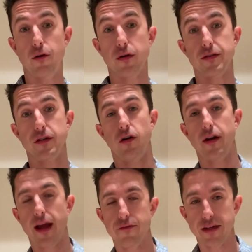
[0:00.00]
focusing
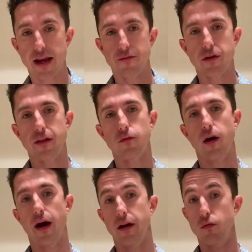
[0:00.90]
on having everything
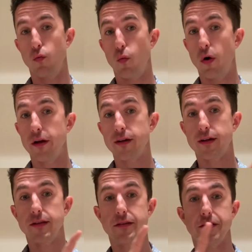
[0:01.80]
ride on one
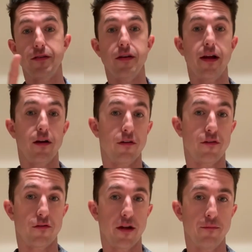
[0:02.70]
consistent
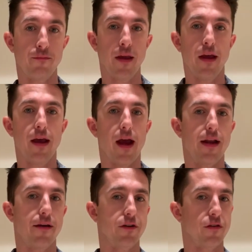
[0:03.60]
airstream
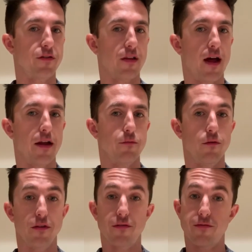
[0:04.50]
and having your slide
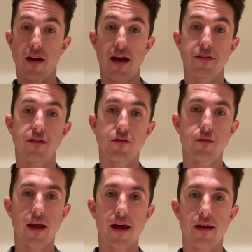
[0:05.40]
move as fast as you
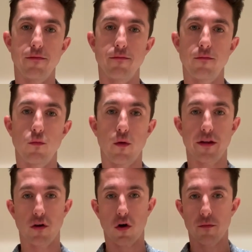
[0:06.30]
can when
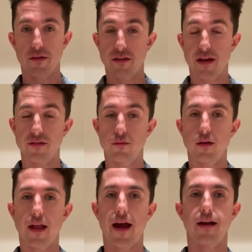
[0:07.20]
your arm is nice and
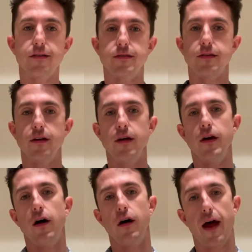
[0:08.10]
relaxed
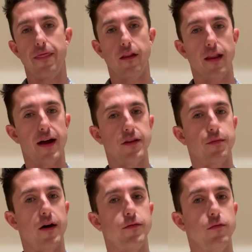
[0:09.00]
at the last
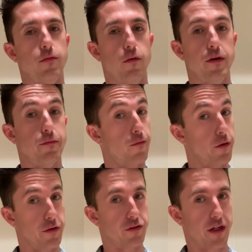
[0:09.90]
possible moment before
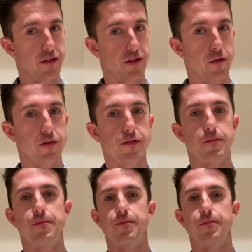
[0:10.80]
you change notes.